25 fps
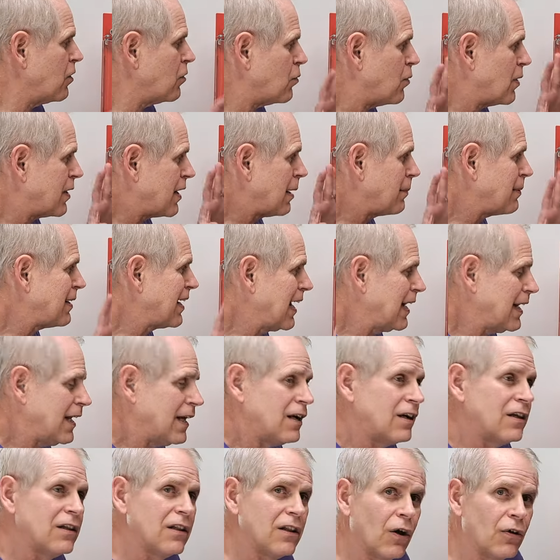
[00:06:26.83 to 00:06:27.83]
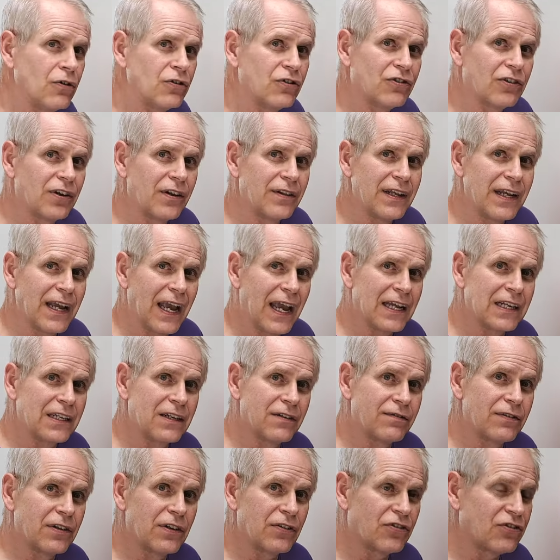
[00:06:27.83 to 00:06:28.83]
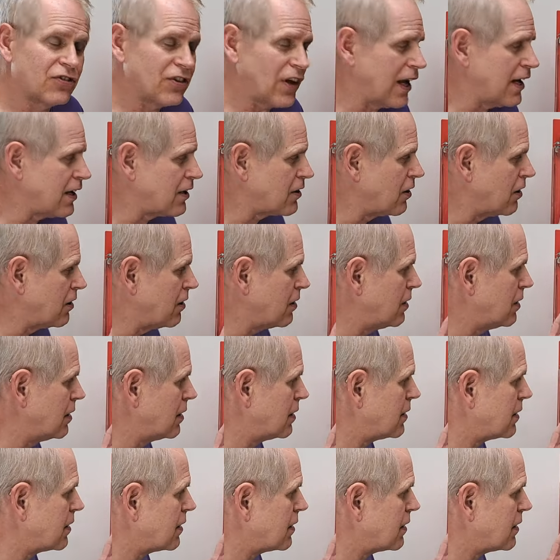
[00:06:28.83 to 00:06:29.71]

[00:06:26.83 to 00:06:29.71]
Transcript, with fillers: When I'm getting close to the end of the cycle,